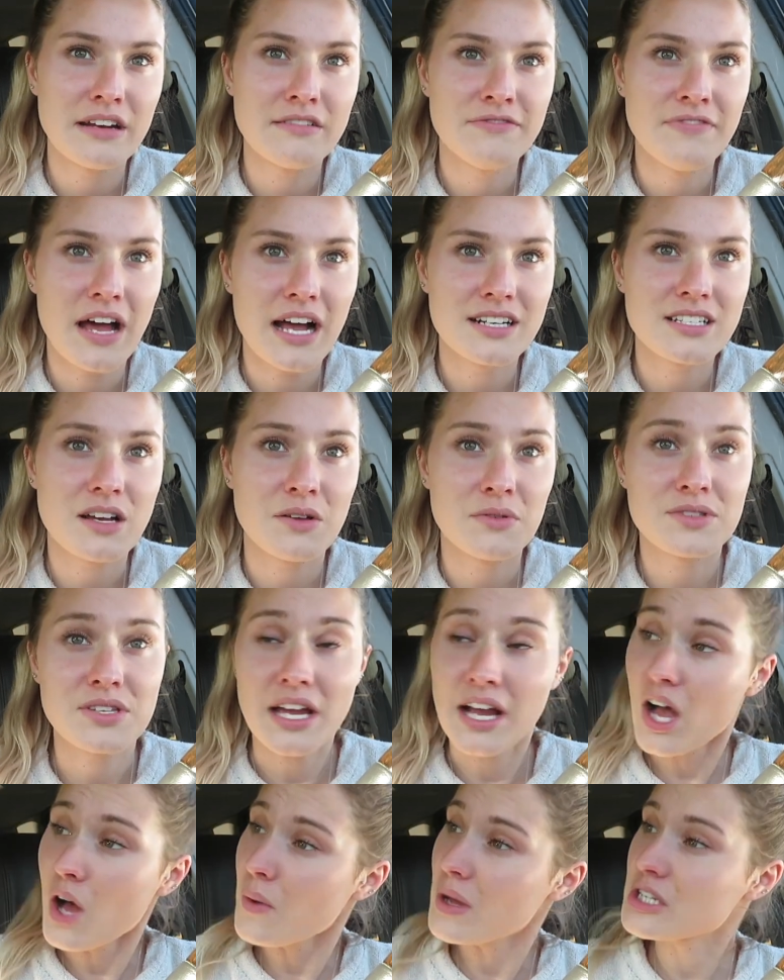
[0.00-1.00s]
In fact, I was
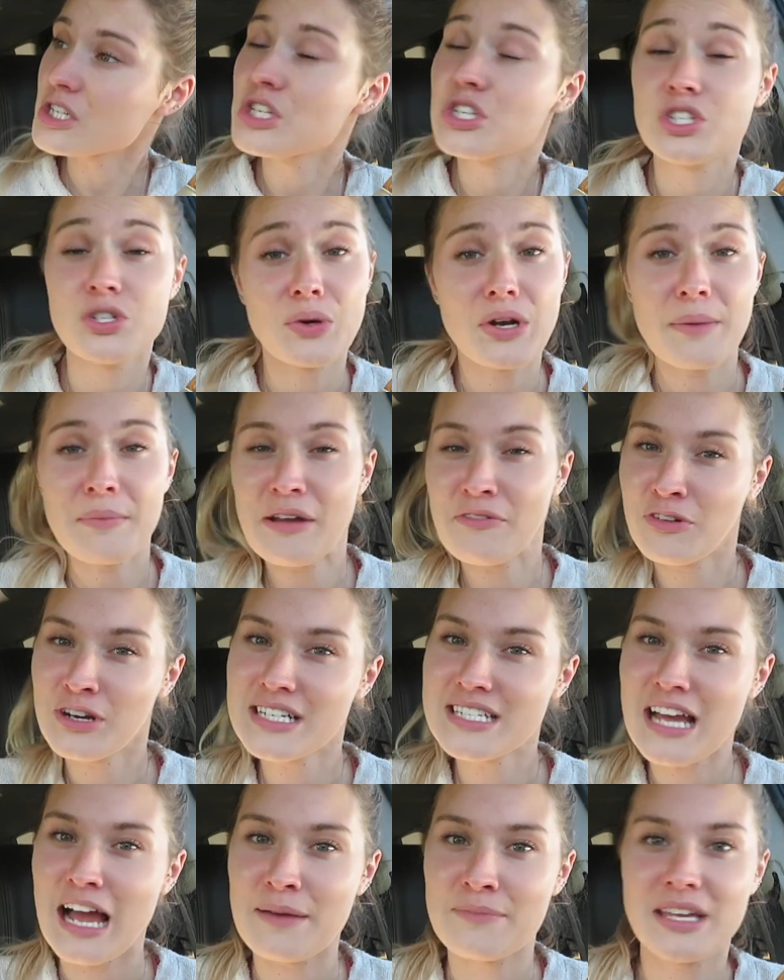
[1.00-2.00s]
like, oh, I'll just do it on my
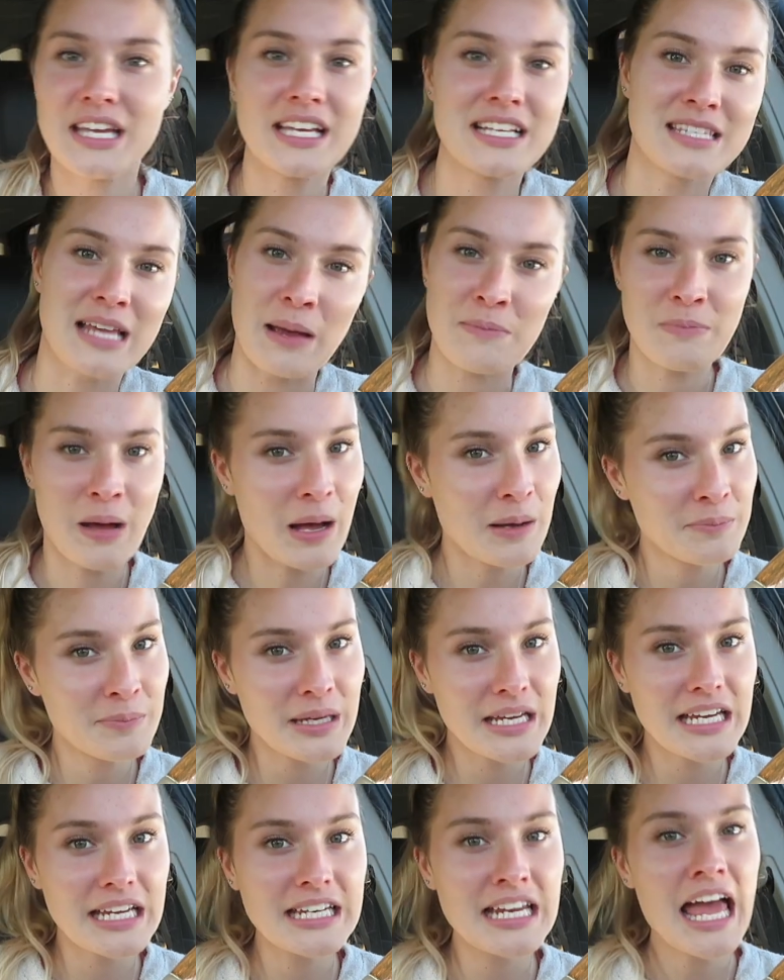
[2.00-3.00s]
free time because I'm
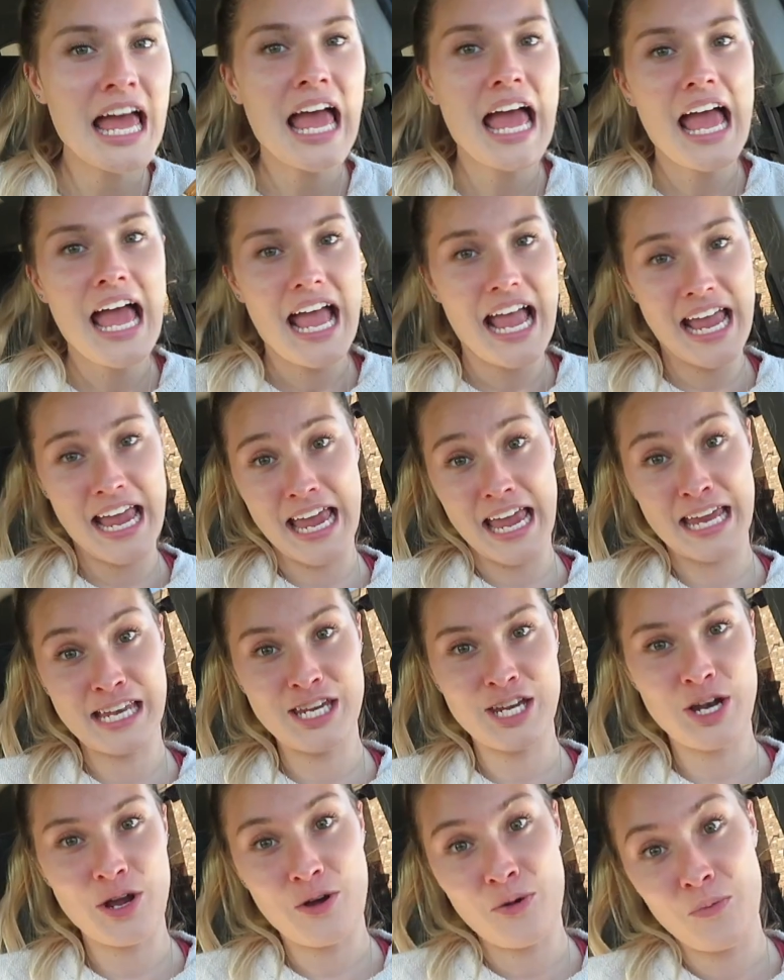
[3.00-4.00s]
pumping,
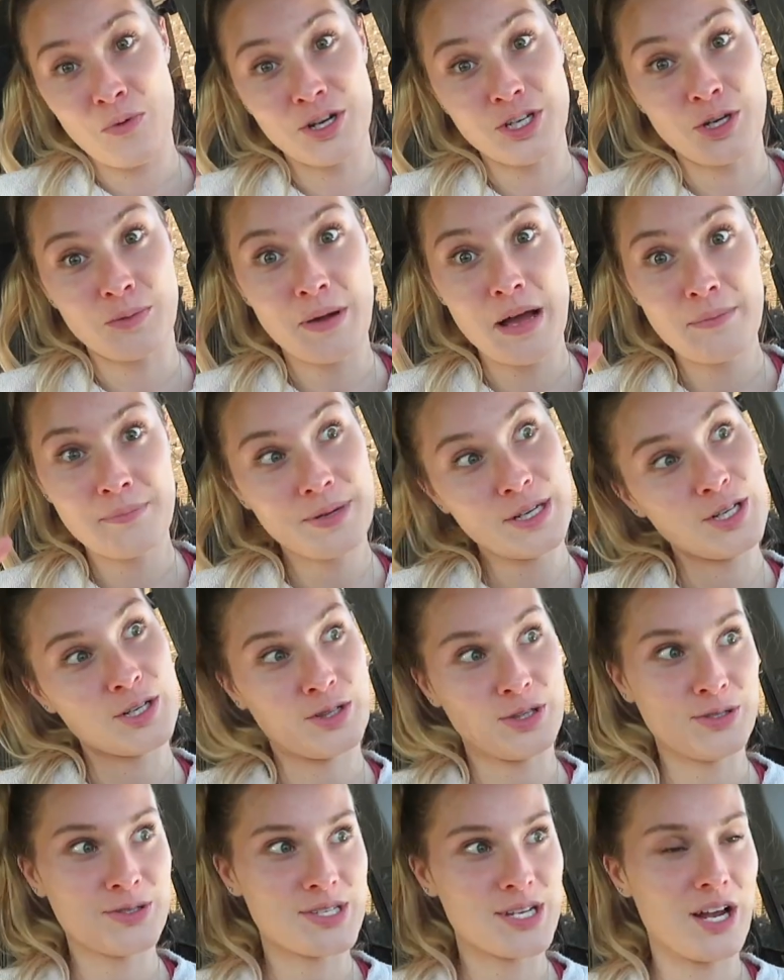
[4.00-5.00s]
and you know, when you're pumping, you're
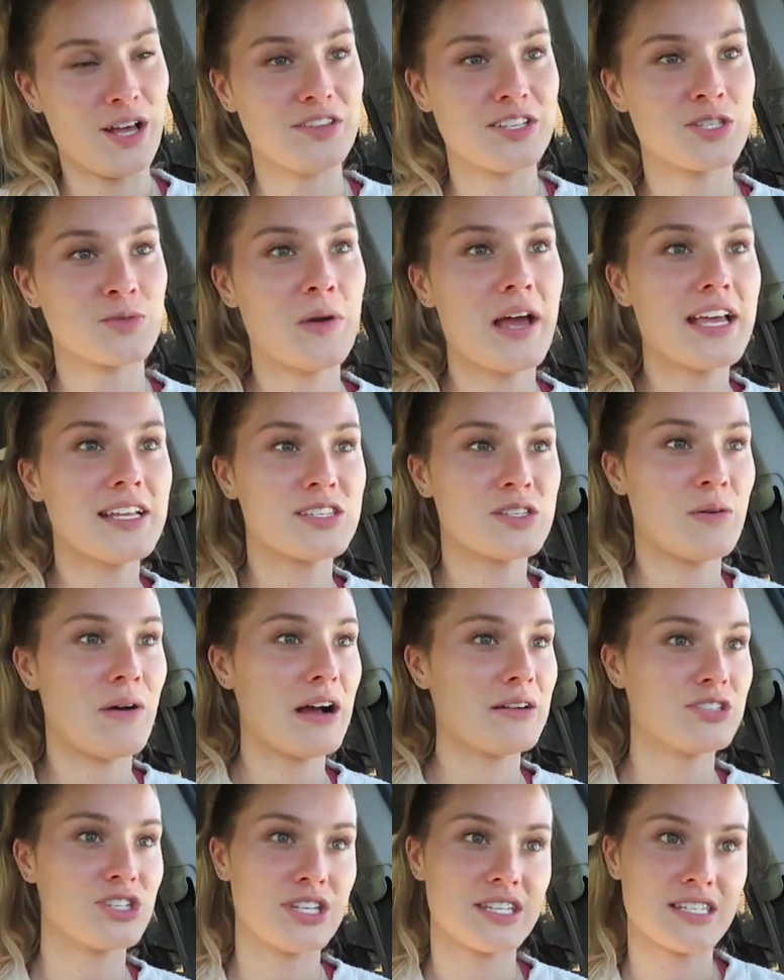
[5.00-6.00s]
losing all this weight. So
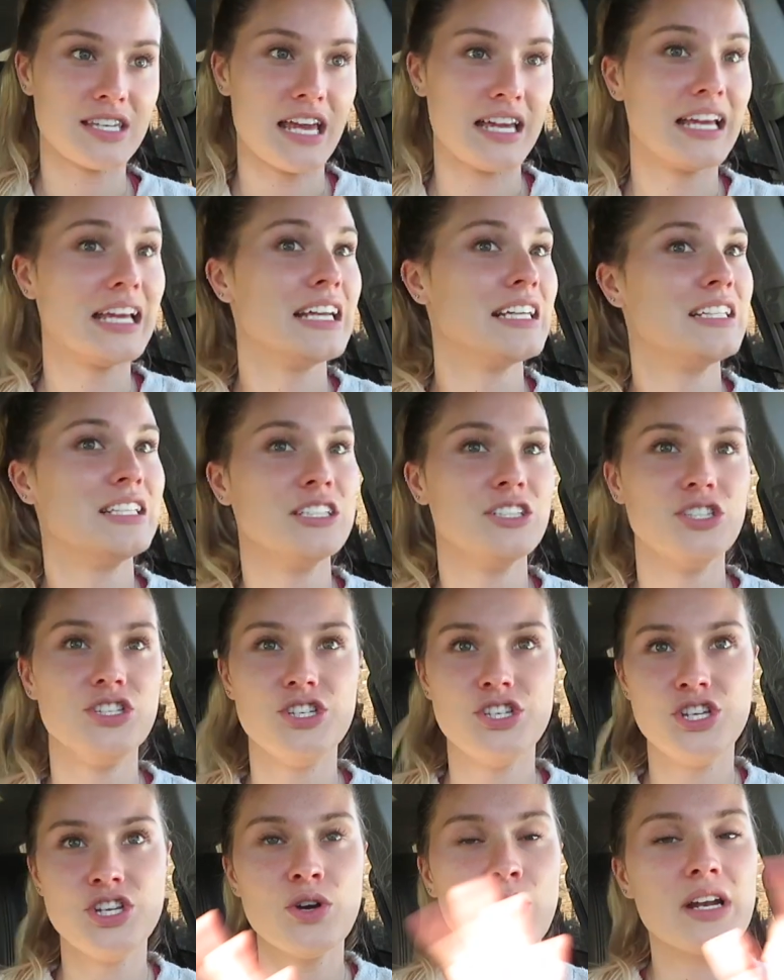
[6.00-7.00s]
I was just like
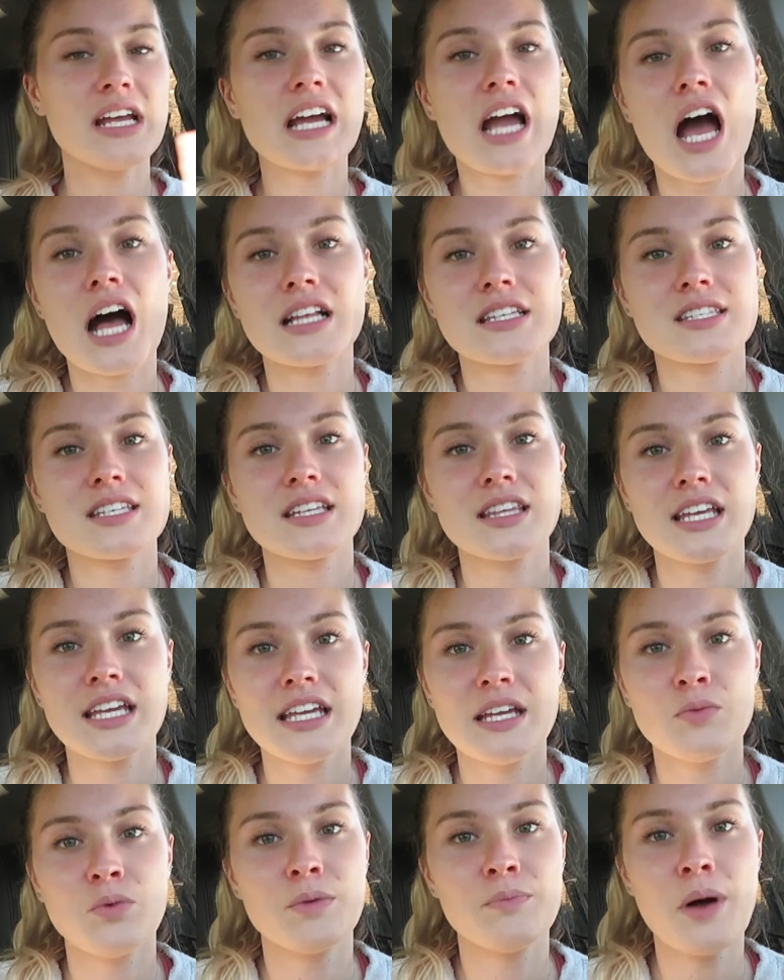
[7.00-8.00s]
doing it
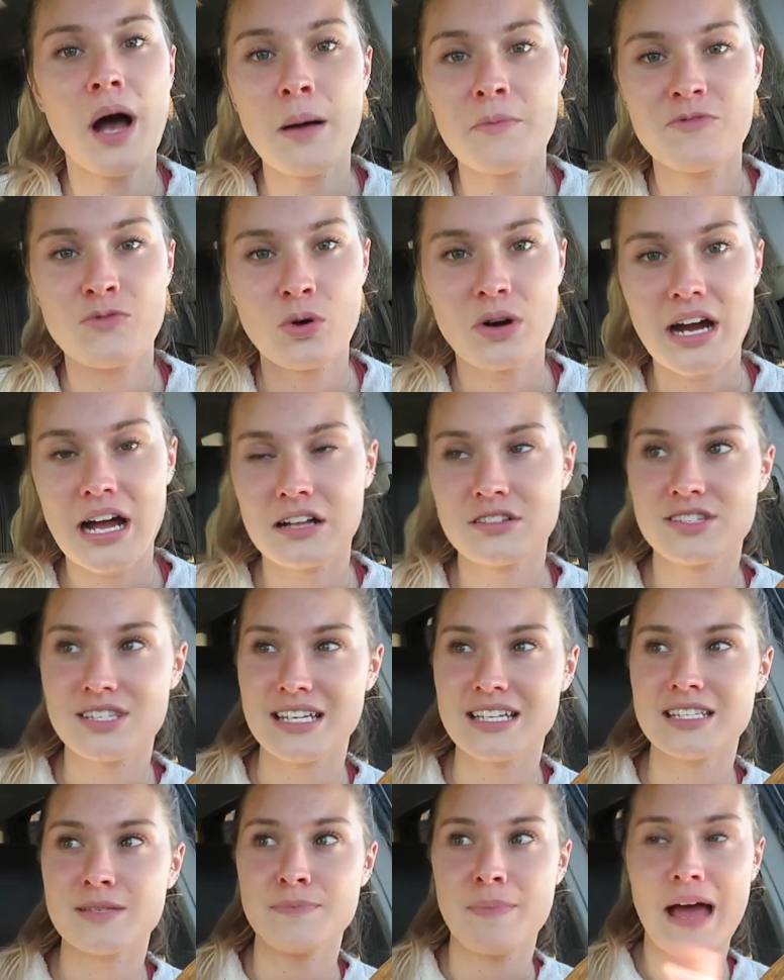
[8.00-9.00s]
constantly, would pump 4
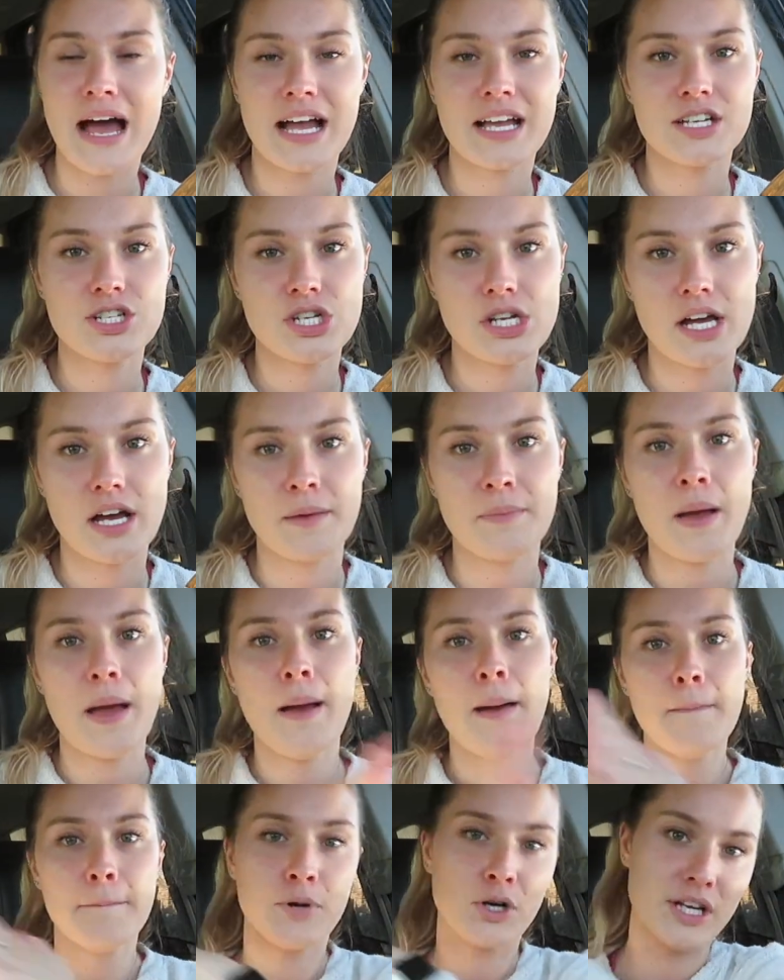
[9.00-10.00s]
ounces, package it up,
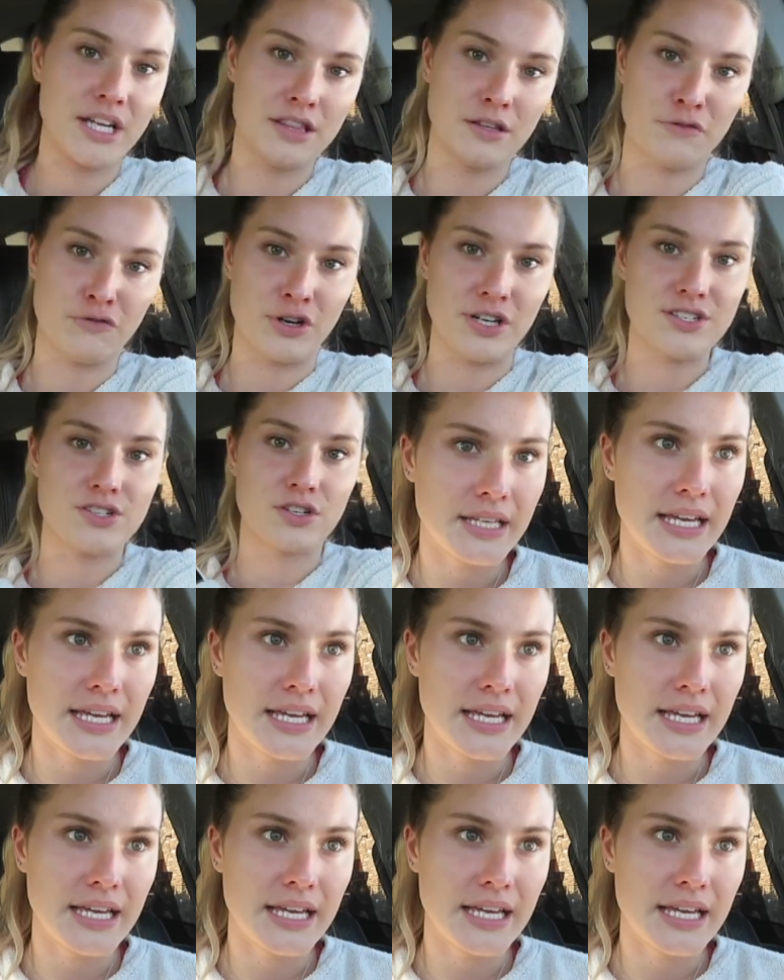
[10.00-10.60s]
put it in the freezer.